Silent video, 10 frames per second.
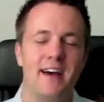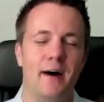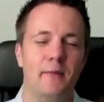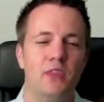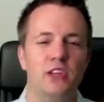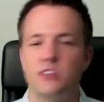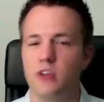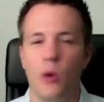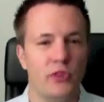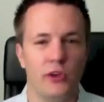And
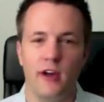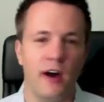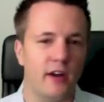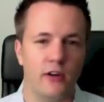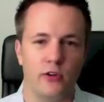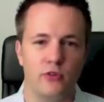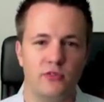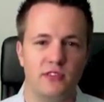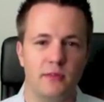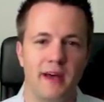just go with your gut on
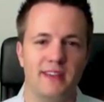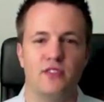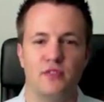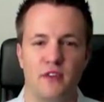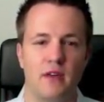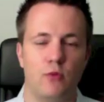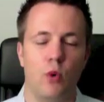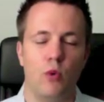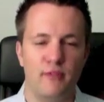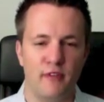who's the best fit.
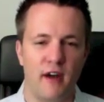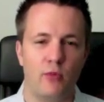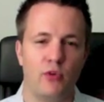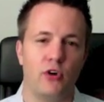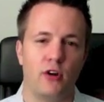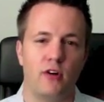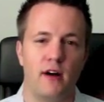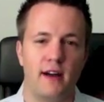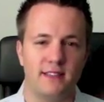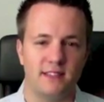What we found with our
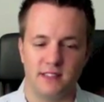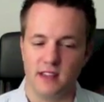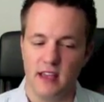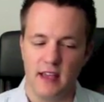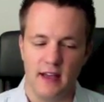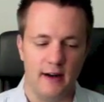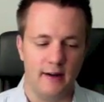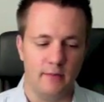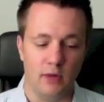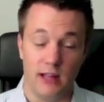clients is
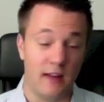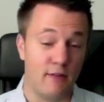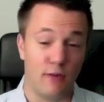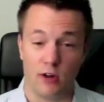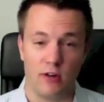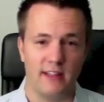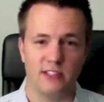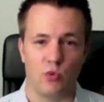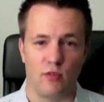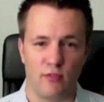a lot of our
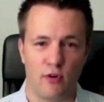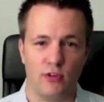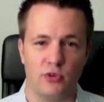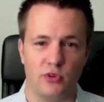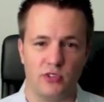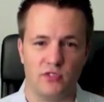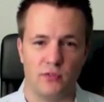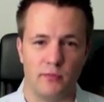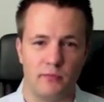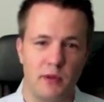clients are referred to us
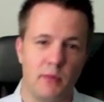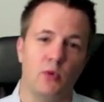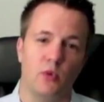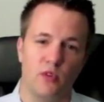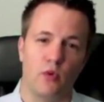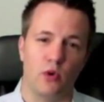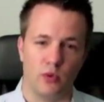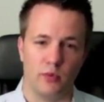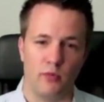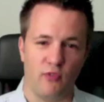from people we've worked
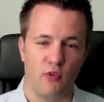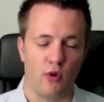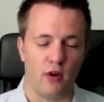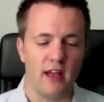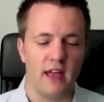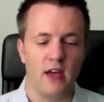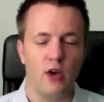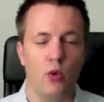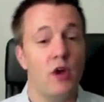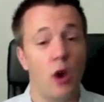with before.
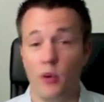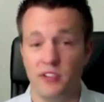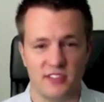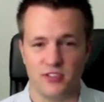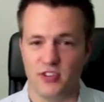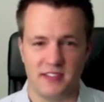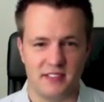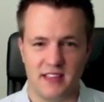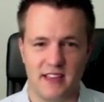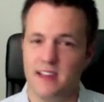We always
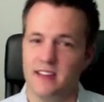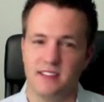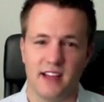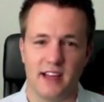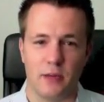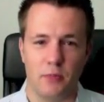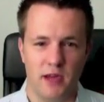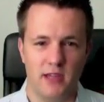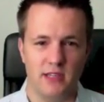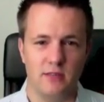suggest they get a second
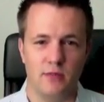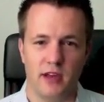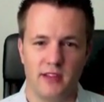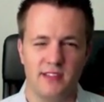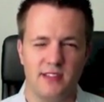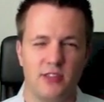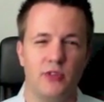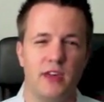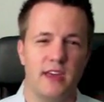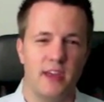opinion, because
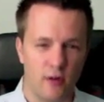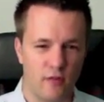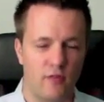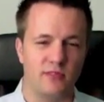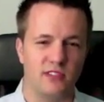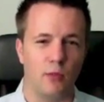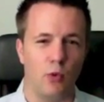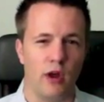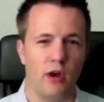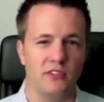until they hear from
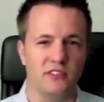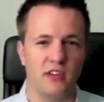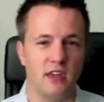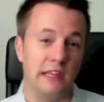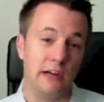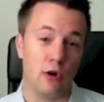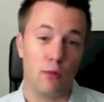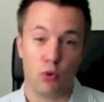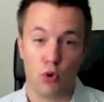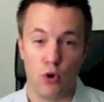someone else and their
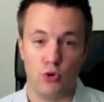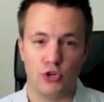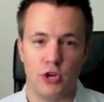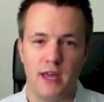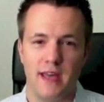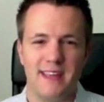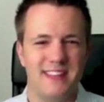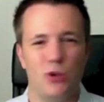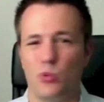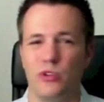approach,
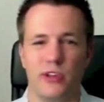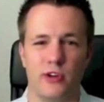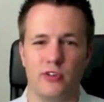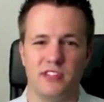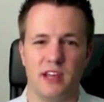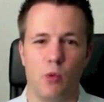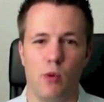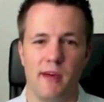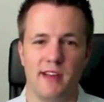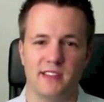they don't really understand
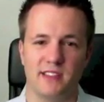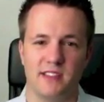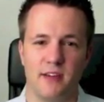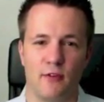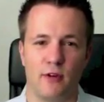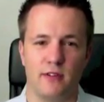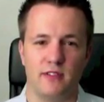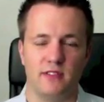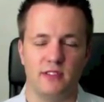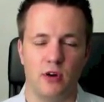what makes us different.
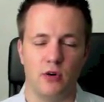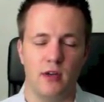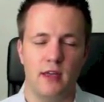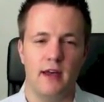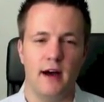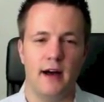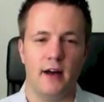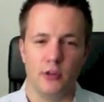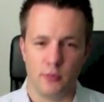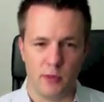So
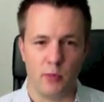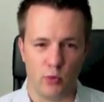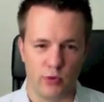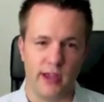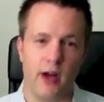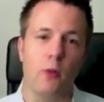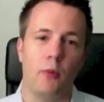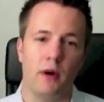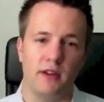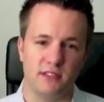other people really
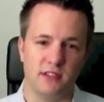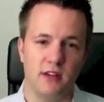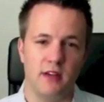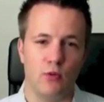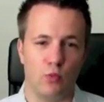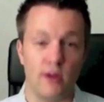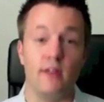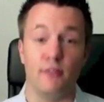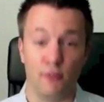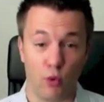help us
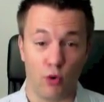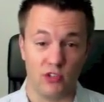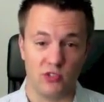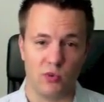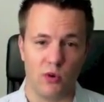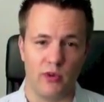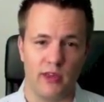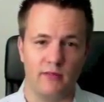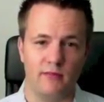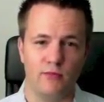reinforce what
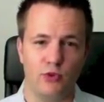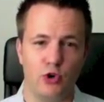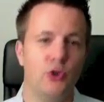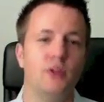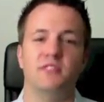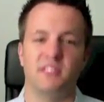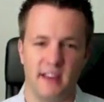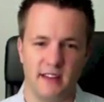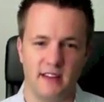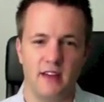we could have
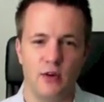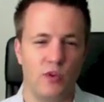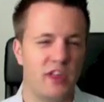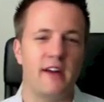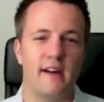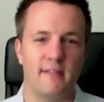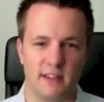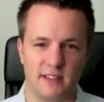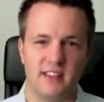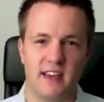said without
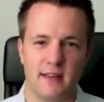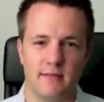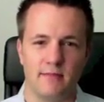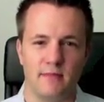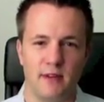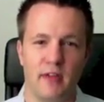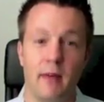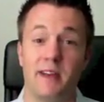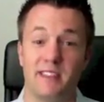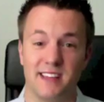having to say it, if
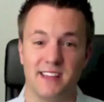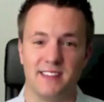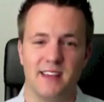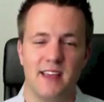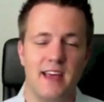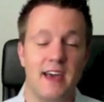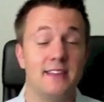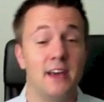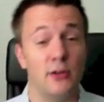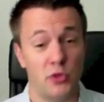that makes sense.
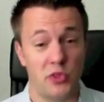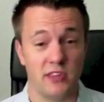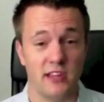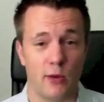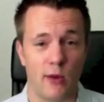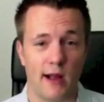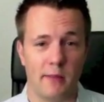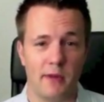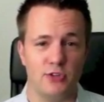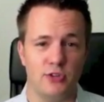And the other thing that I
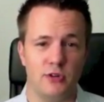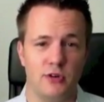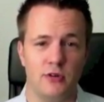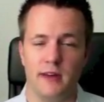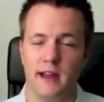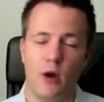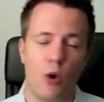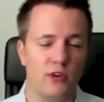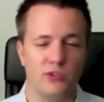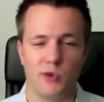recommend you do, and I
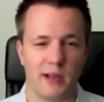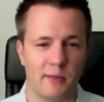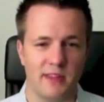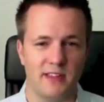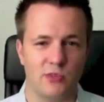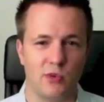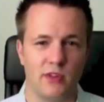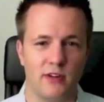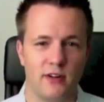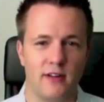always recommend this
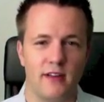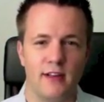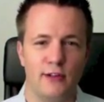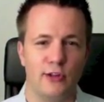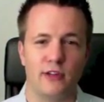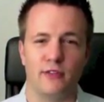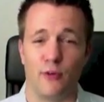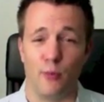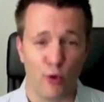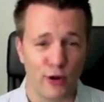whether you're looking
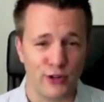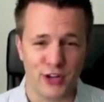for a mortgage